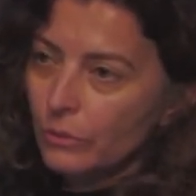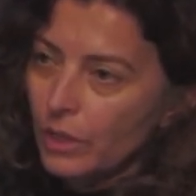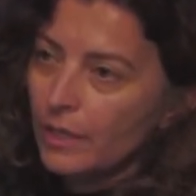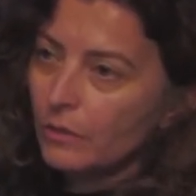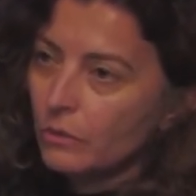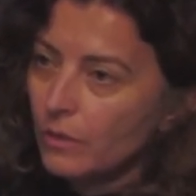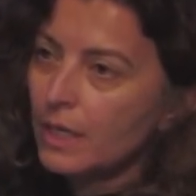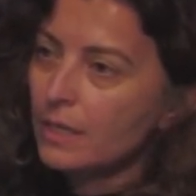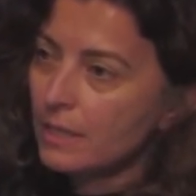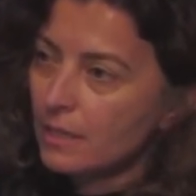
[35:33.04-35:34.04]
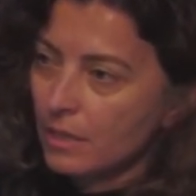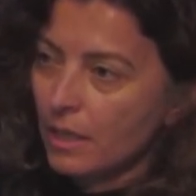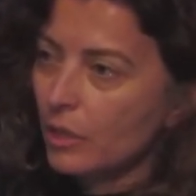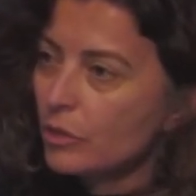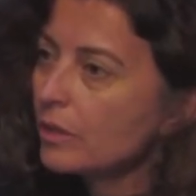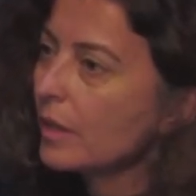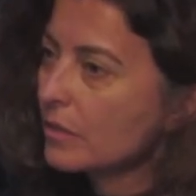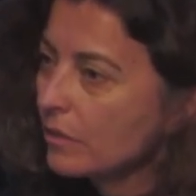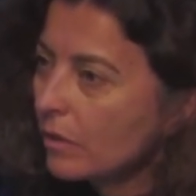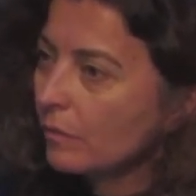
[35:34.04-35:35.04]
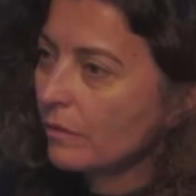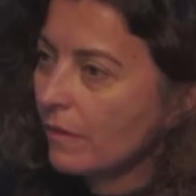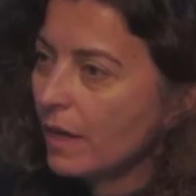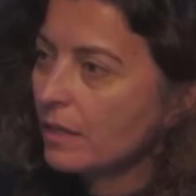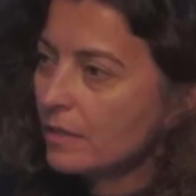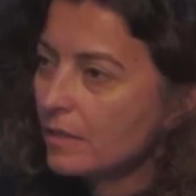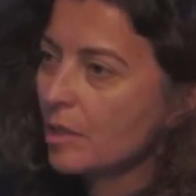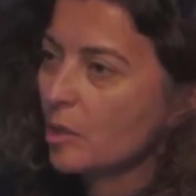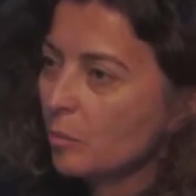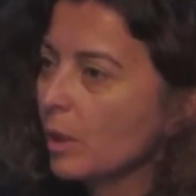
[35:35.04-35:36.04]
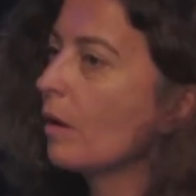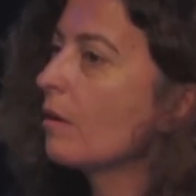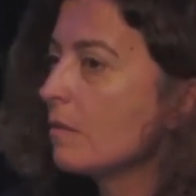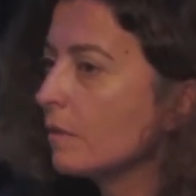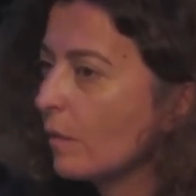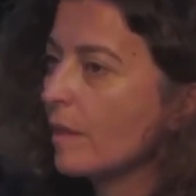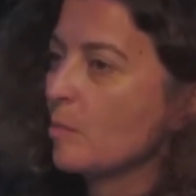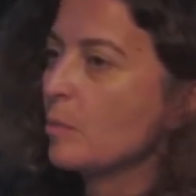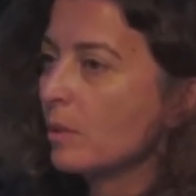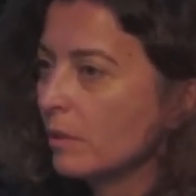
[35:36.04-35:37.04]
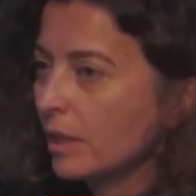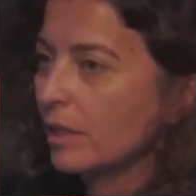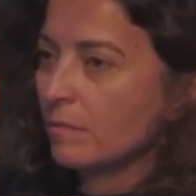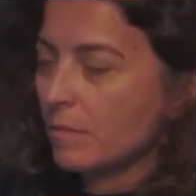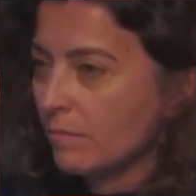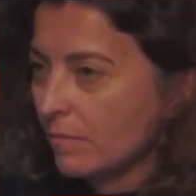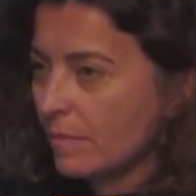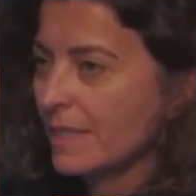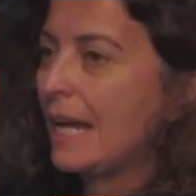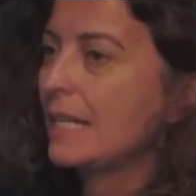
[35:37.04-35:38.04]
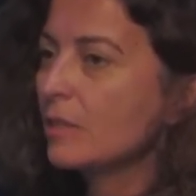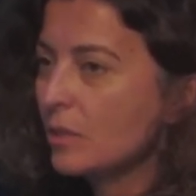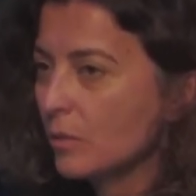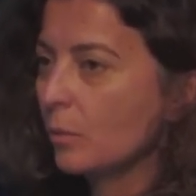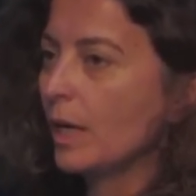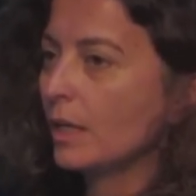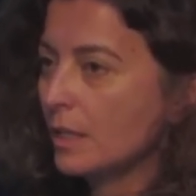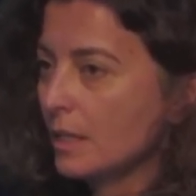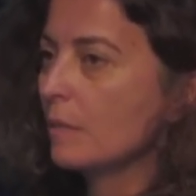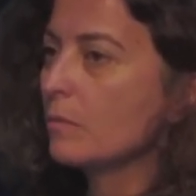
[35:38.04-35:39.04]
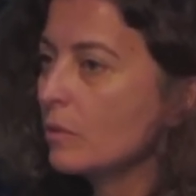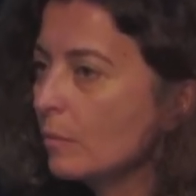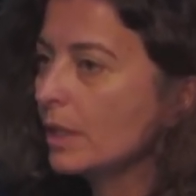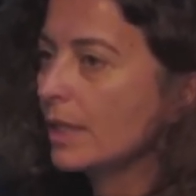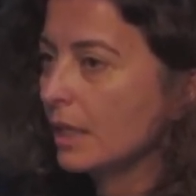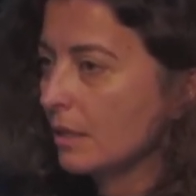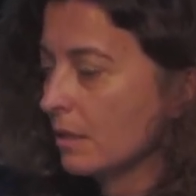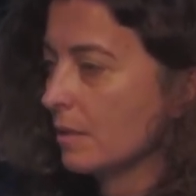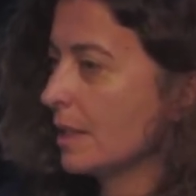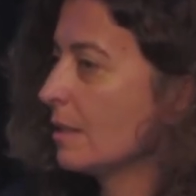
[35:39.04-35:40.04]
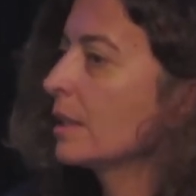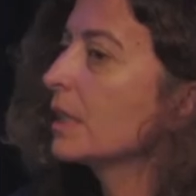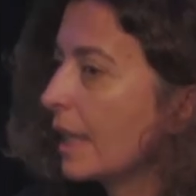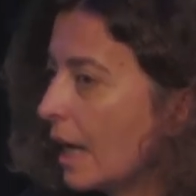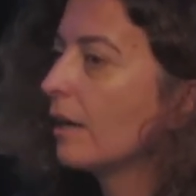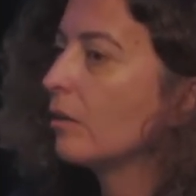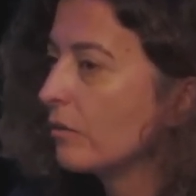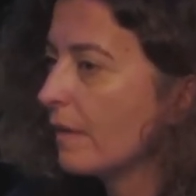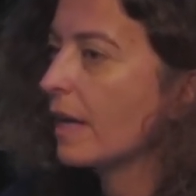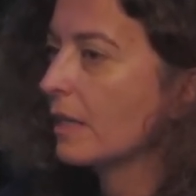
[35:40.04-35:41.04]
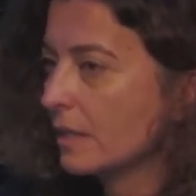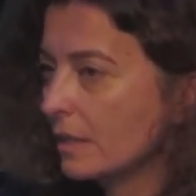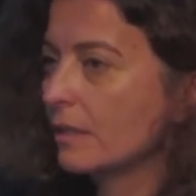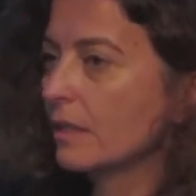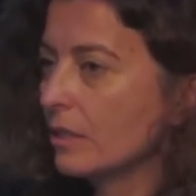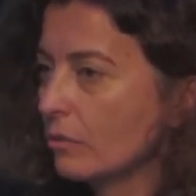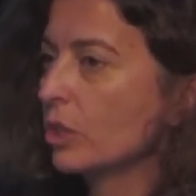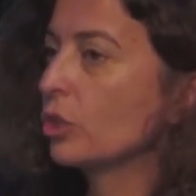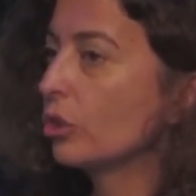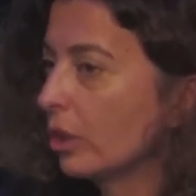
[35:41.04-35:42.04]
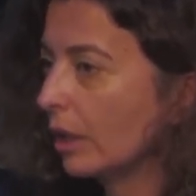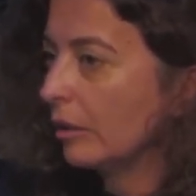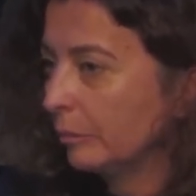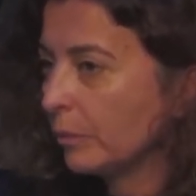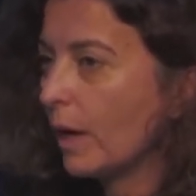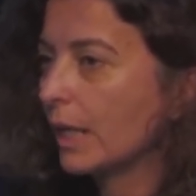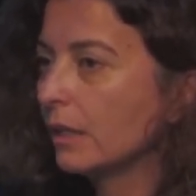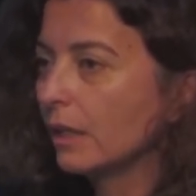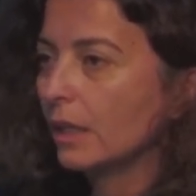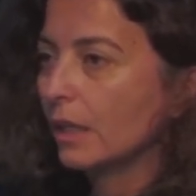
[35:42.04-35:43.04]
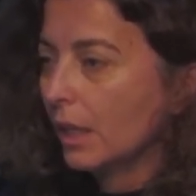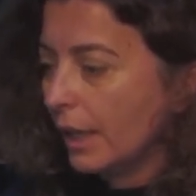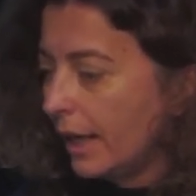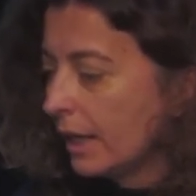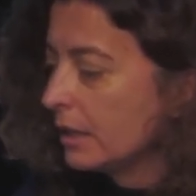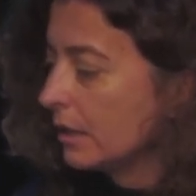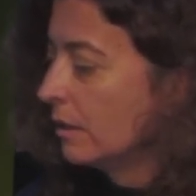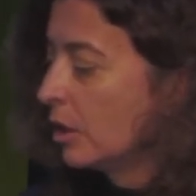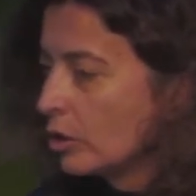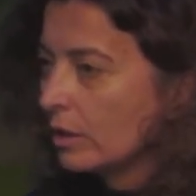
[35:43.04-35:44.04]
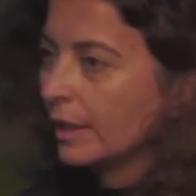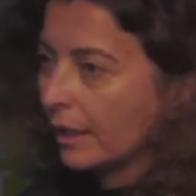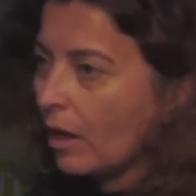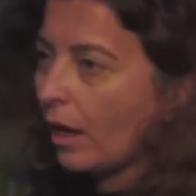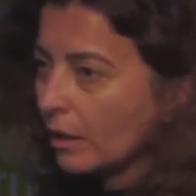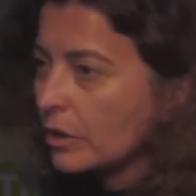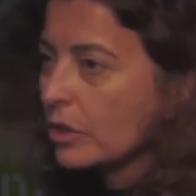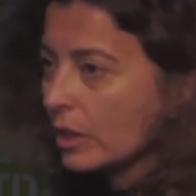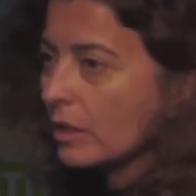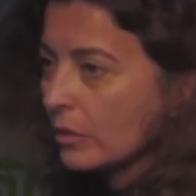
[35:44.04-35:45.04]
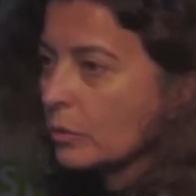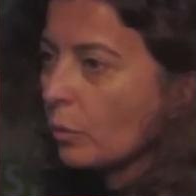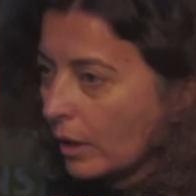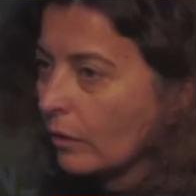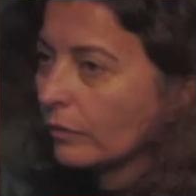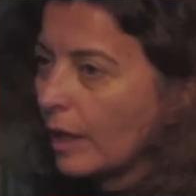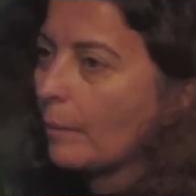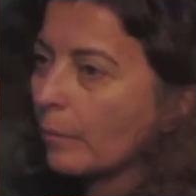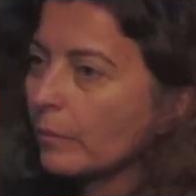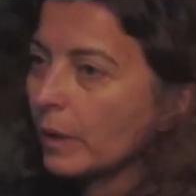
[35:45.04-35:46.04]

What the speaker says: kind of trace a cultural history of the faith because of contemporary sites where it seems to me that a certain kind of faith is returning, right? And digital technology is one of them.